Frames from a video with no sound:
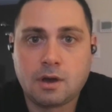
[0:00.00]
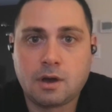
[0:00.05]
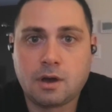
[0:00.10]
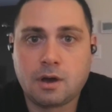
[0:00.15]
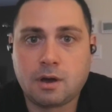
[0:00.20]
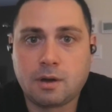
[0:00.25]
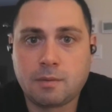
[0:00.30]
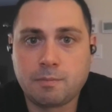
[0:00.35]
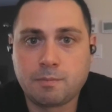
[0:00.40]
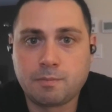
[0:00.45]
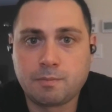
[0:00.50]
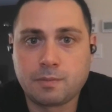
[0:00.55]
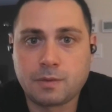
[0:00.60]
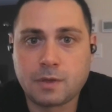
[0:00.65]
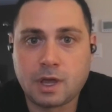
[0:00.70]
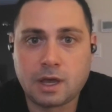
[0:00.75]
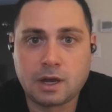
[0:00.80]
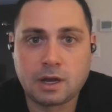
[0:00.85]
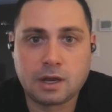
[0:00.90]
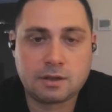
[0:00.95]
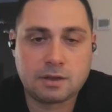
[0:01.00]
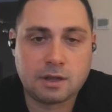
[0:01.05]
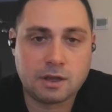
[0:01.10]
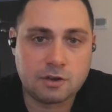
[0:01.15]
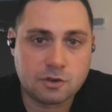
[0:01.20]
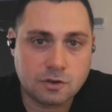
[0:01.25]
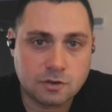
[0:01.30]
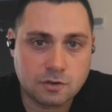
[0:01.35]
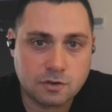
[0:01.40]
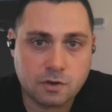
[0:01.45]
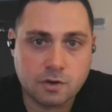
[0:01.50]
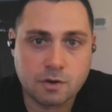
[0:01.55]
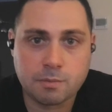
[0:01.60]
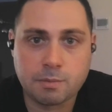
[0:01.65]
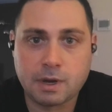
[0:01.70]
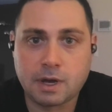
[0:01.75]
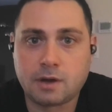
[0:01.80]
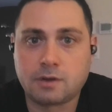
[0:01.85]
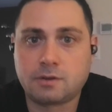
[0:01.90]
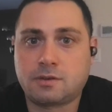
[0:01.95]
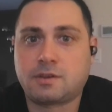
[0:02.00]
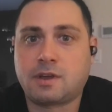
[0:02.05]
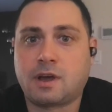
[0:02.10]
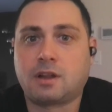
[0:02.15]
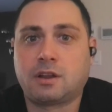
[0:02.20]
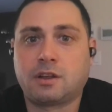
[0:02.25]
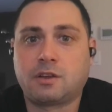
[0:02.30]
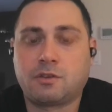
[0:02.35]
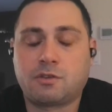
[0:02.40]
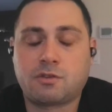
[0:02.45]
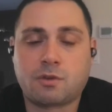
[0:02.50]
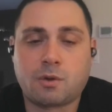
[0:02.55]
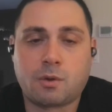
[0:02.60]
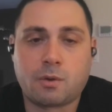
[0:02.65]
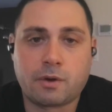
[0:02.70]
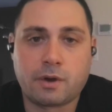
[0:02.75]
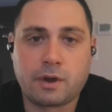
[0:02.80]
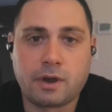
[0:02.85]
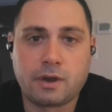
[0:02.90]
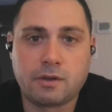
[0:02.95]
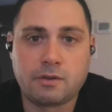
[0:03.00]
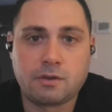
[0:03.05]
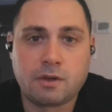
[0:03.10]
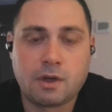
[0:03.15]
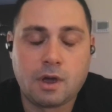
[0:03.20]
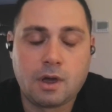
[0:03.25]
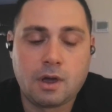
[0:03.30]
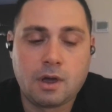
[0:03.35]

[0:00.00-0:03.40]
and it teaches you about telling stories.